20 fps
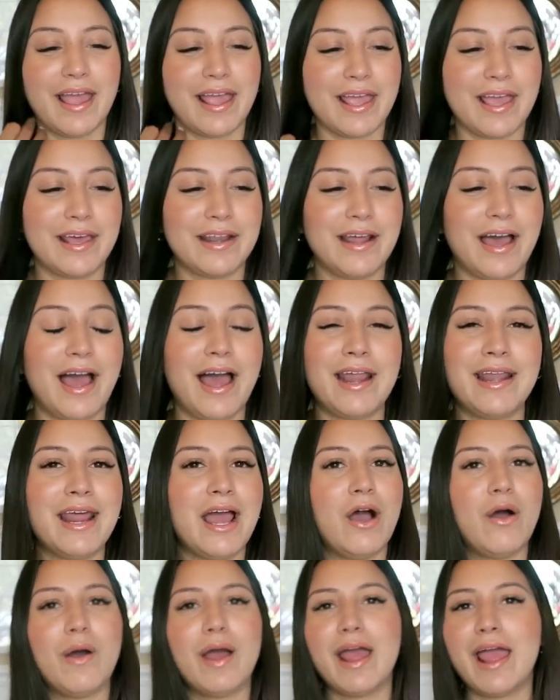And
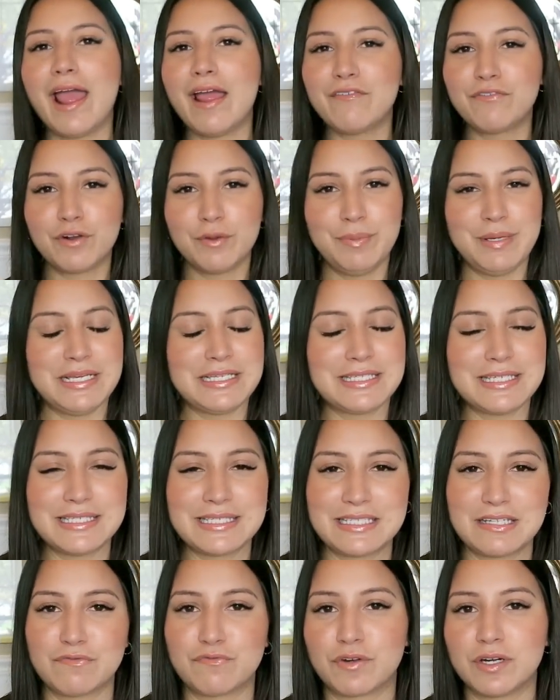now every piece
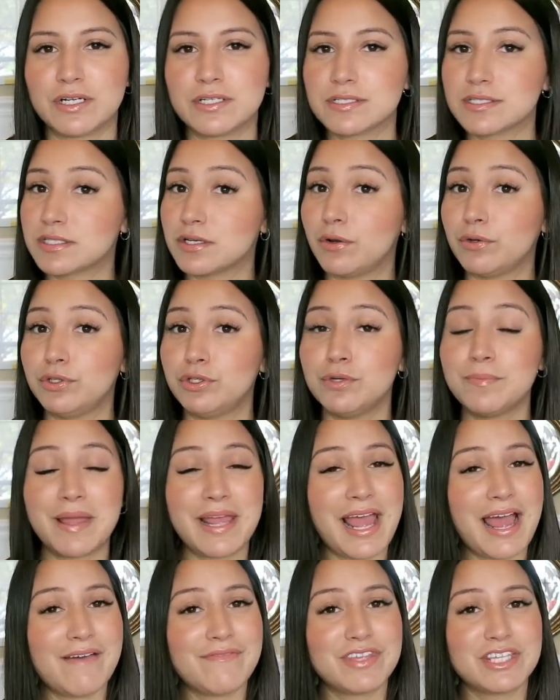is different. So you
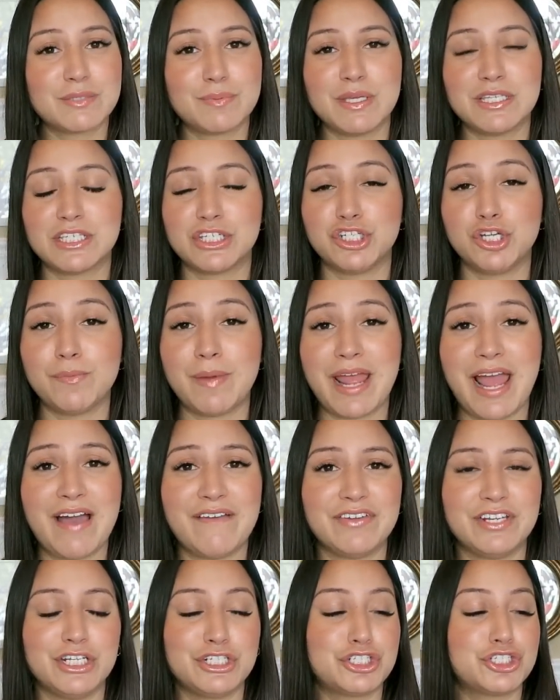may have this piece and you may
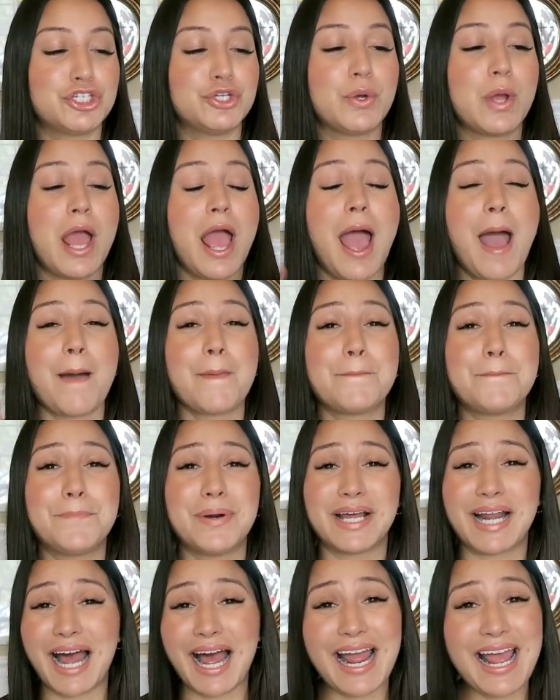have an issue,
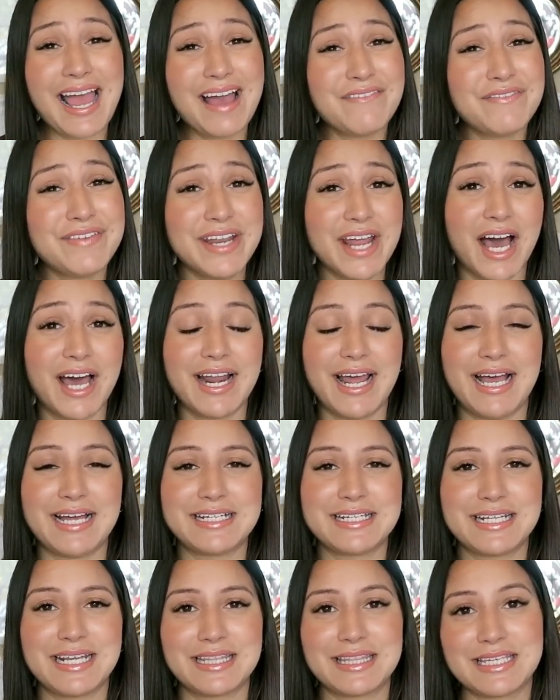but I have not
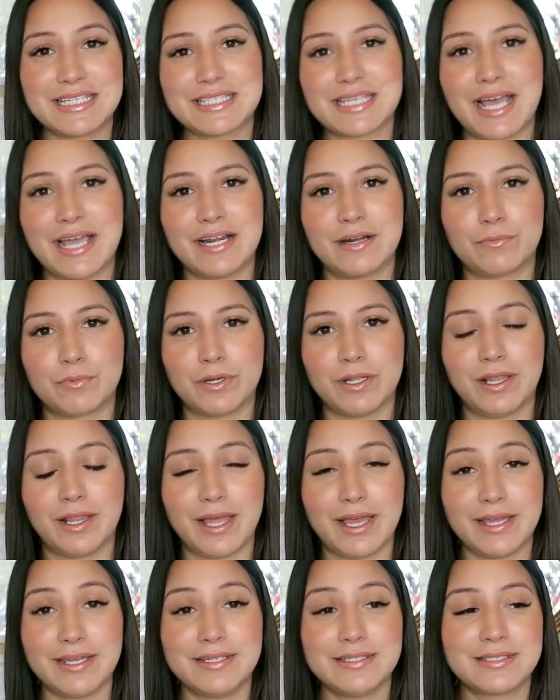had to get this item
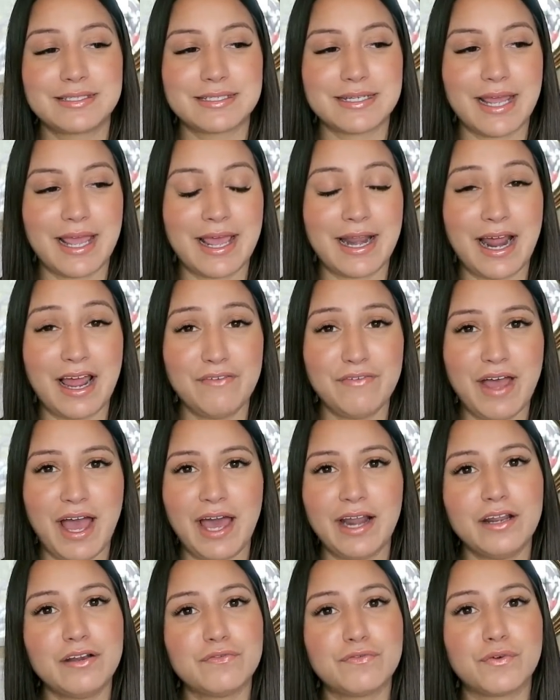reglazed and I've
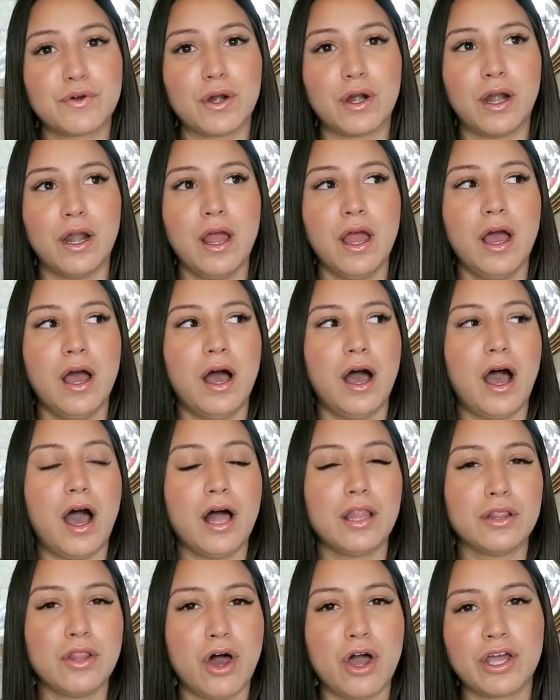had it for
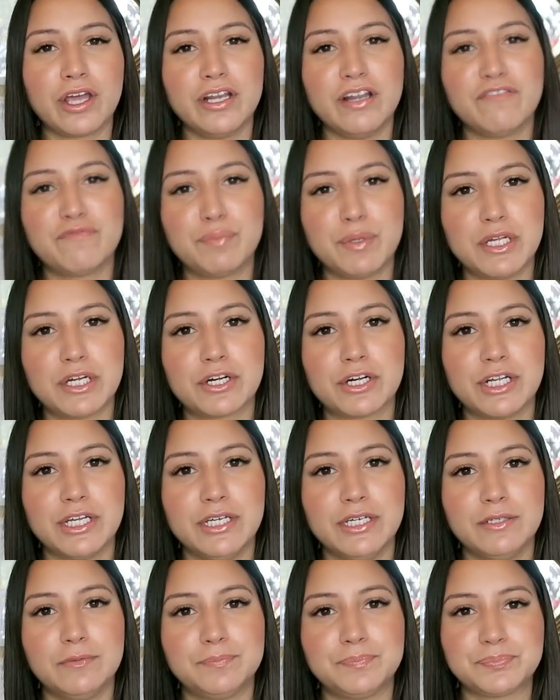a long enough
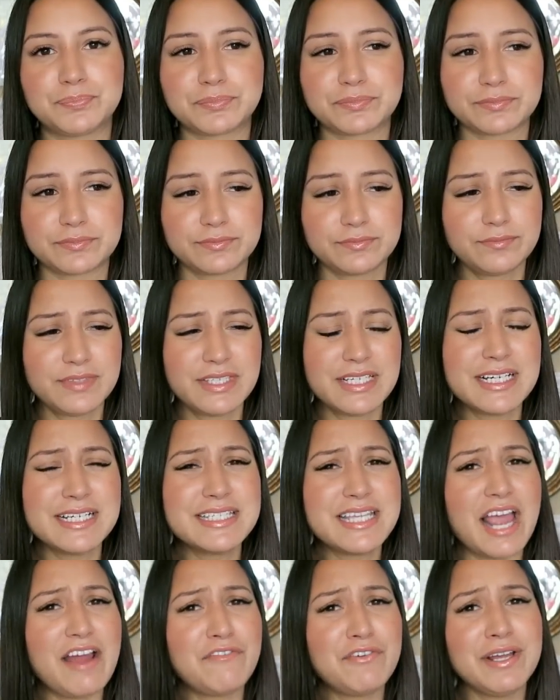period
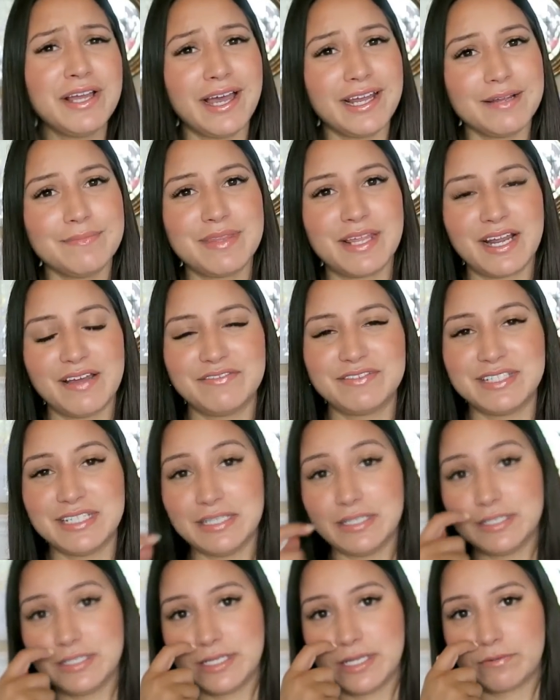because every item that I've
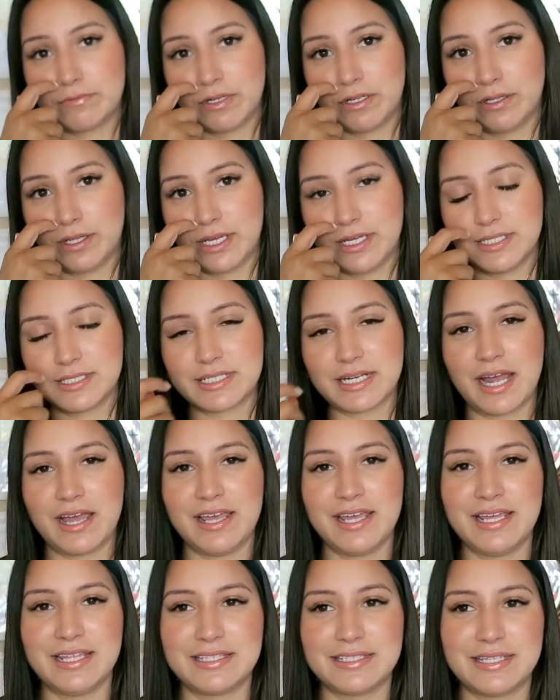needed to get reglazed,
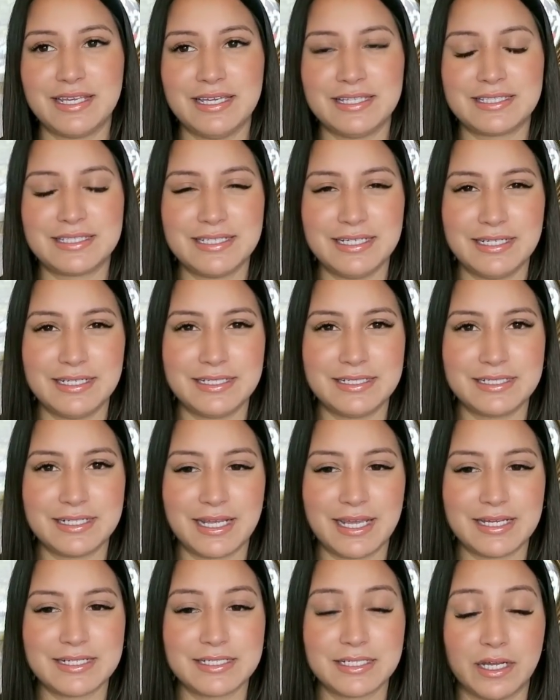I, it, it's needed
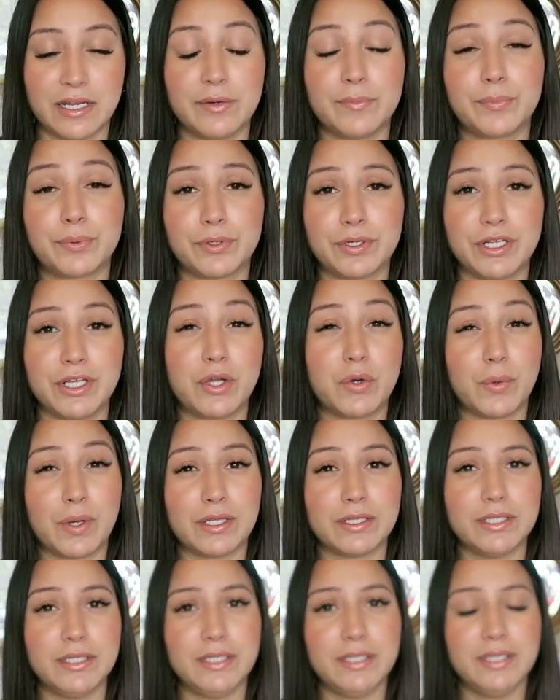to get done pretty
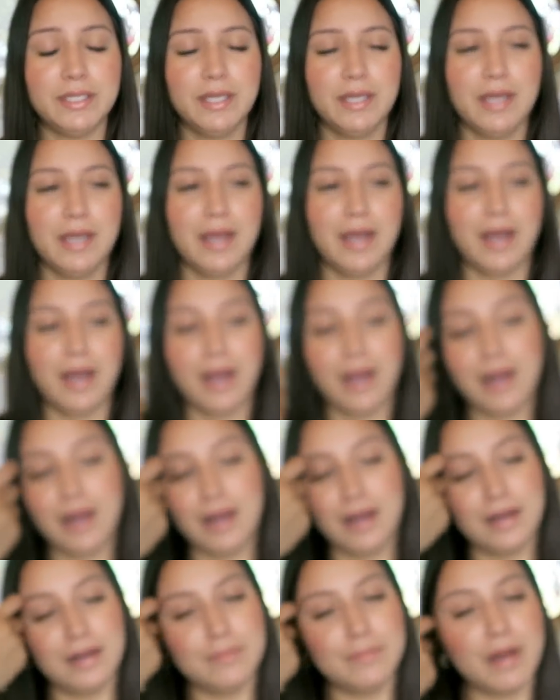quickly
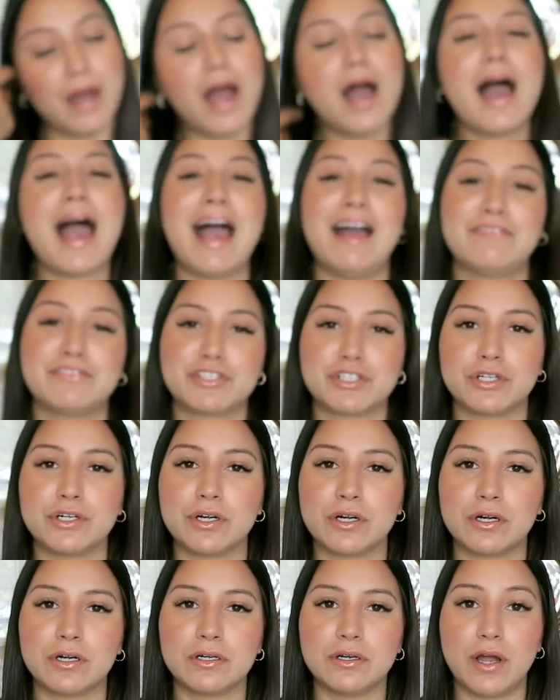um,
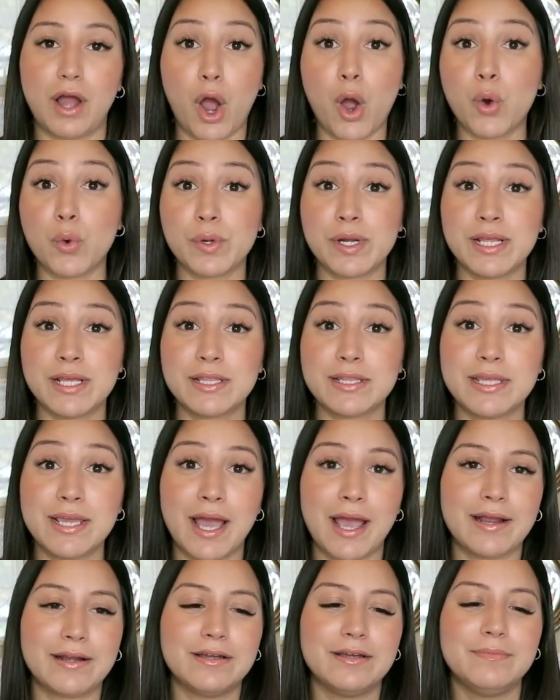after owning
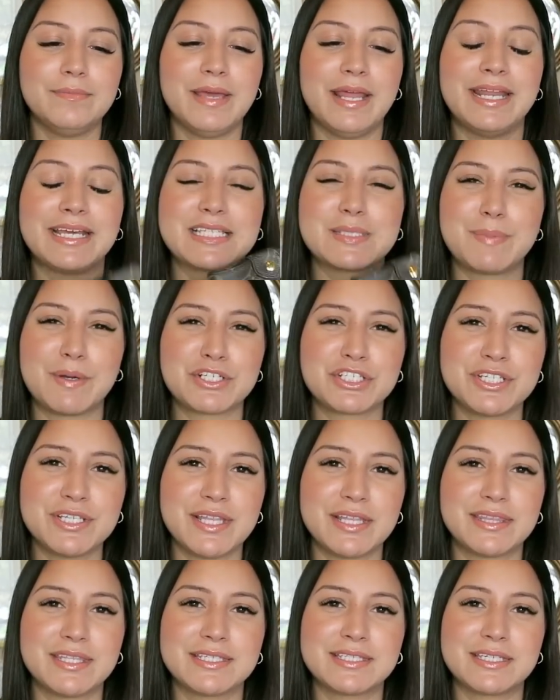the item and
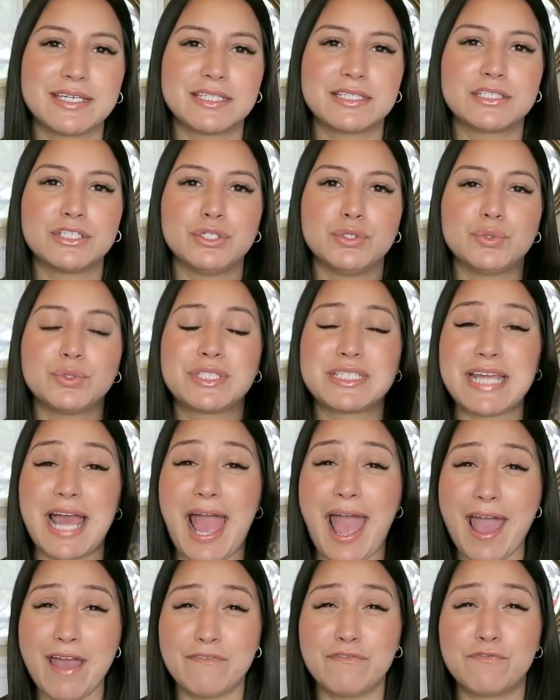especially that this gets used
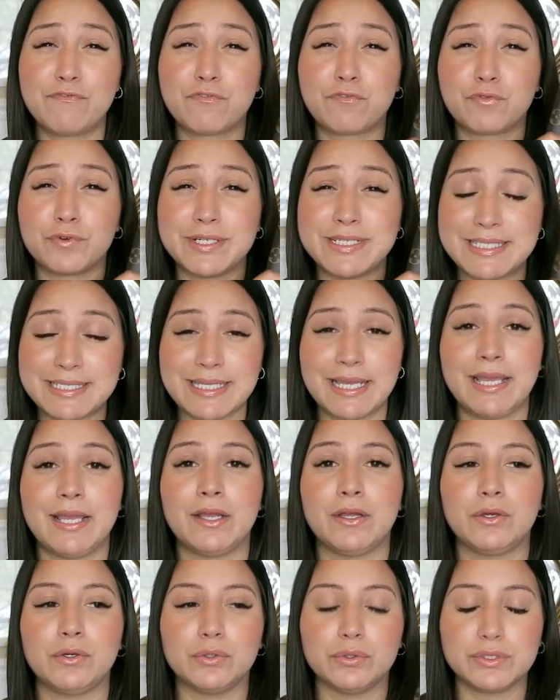every
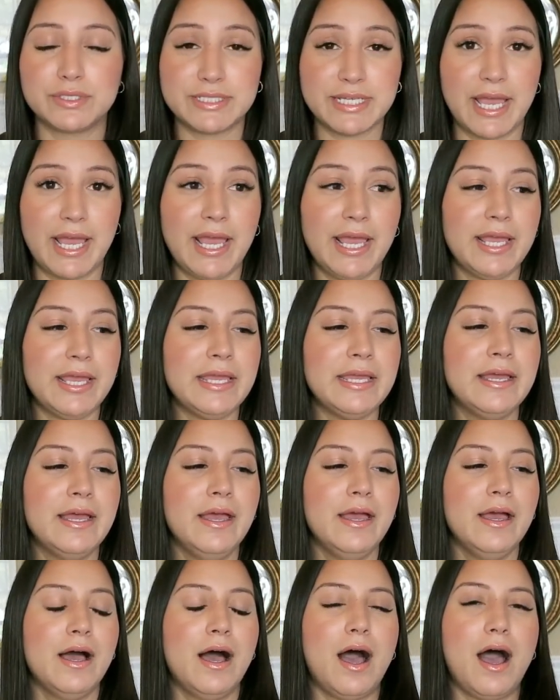single
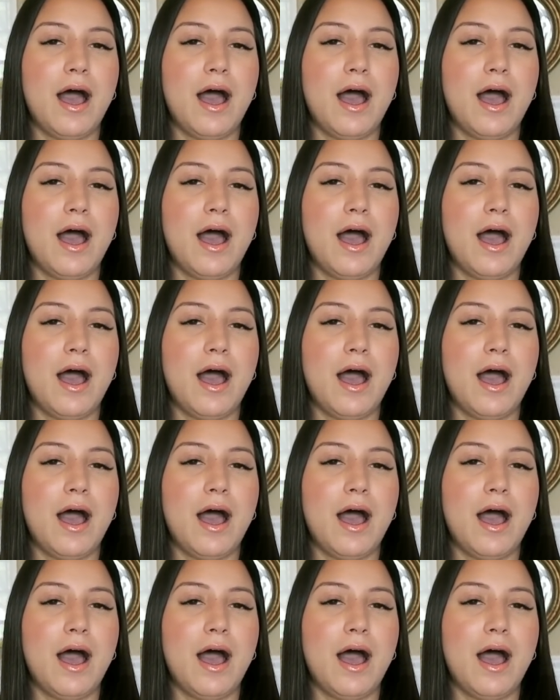day,